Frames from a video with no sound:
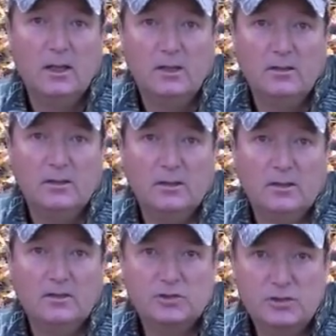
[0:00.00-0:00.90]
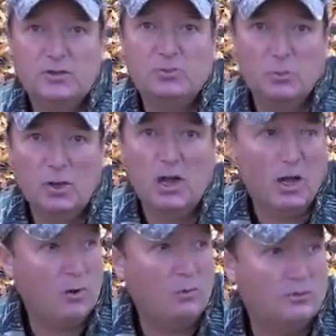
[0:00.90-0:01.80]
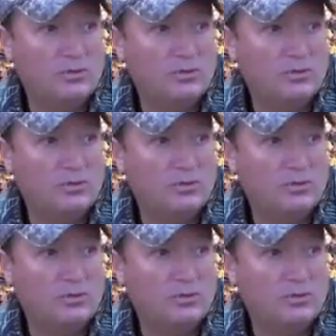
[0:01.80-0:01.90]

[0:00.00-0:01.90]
and see just how